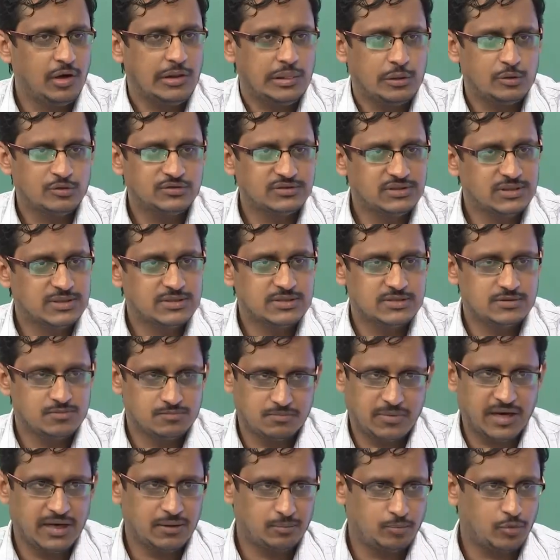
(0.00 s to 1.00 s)
those things
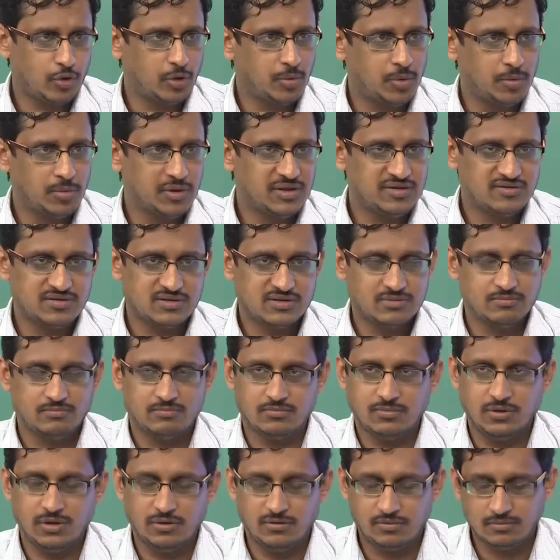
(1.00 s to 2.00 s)
might probably
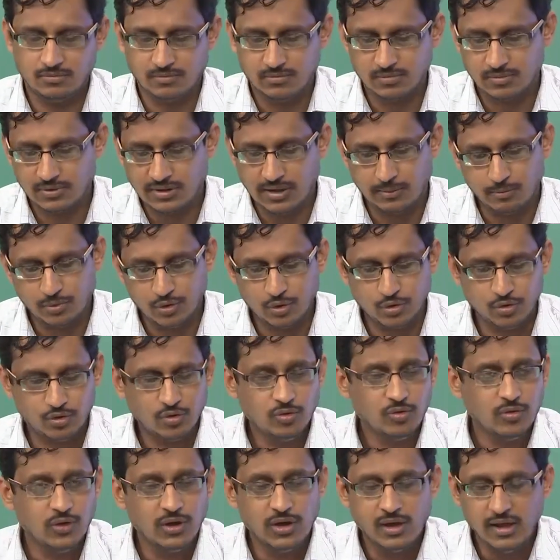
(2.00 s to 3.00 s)
come to
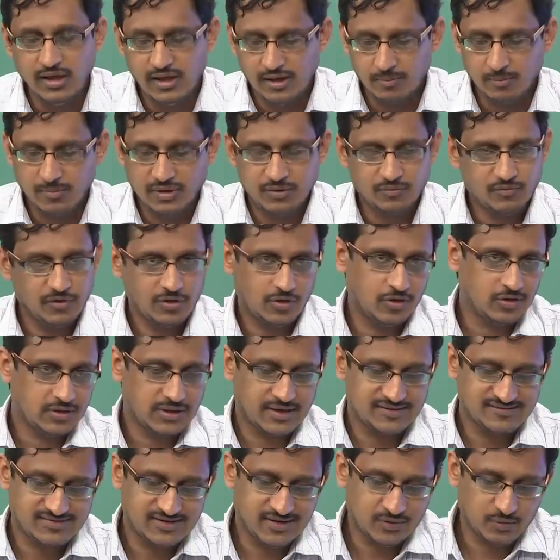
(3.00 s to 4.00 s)
you, but we are not
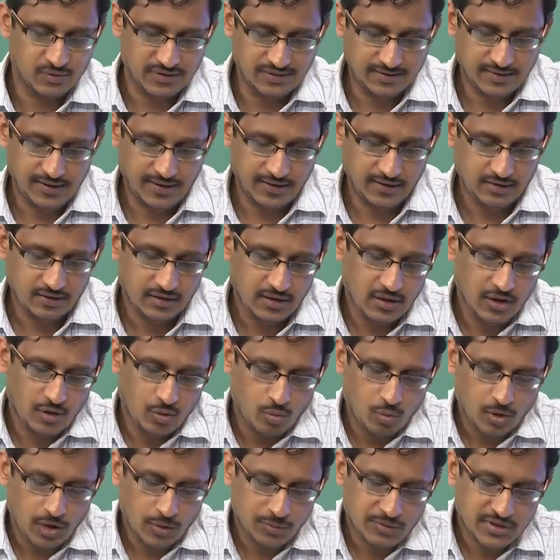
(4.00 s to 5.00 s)
concerned with that.
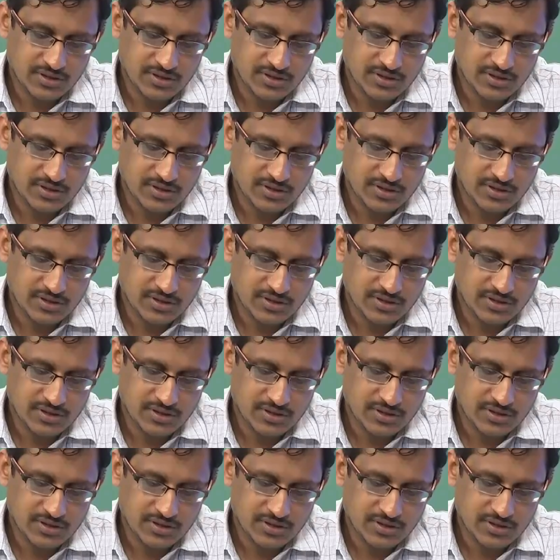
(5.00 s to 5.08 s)
What we are